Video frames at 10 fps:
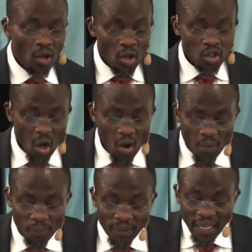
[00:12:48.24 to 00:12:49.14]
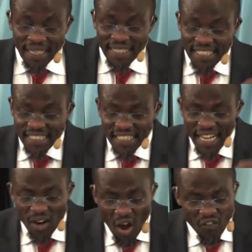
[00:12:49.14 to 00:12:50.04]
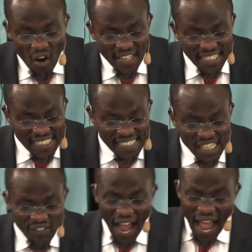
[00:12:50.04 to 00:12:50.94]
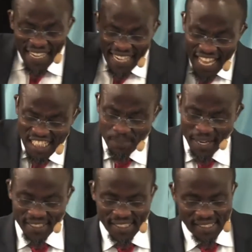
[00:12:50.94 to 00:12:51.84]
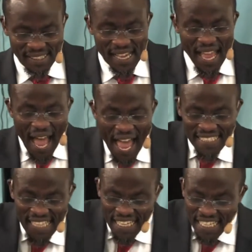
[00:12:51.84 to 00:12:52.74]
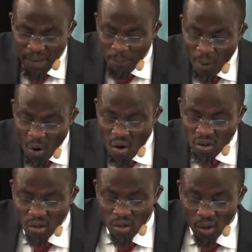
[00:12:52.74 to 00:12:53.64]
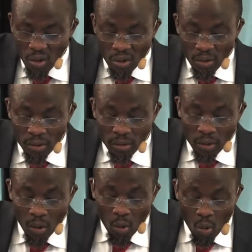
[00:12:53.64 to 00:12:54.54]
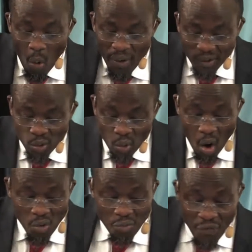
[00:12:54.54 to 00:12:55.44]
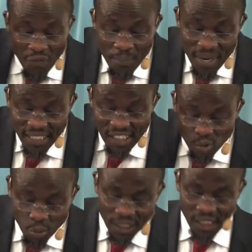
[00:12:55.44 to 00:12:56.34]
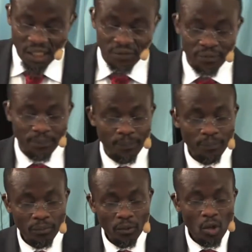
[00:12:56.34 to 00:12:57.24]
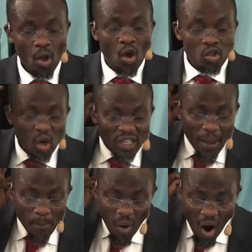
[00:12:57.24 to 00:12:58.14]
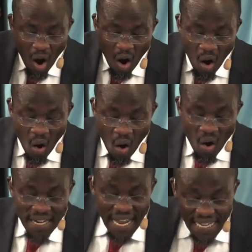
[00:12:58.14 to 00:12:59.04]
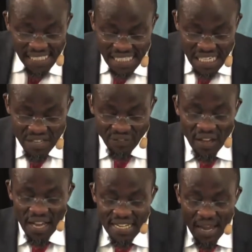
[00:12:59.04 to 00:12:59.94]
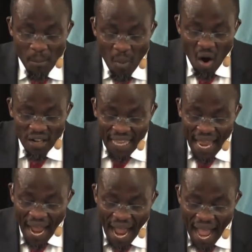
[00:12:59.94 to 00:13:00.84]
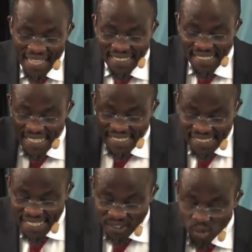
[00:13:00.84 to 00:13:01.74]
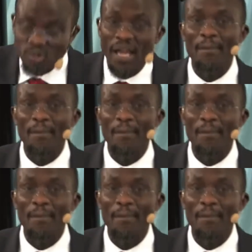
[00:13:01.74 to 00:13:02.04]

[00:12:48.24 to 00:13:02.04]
So the children of God receive enlightenment as they keep on going to God with humility to receive. So the more they receive, the more the heart sent to their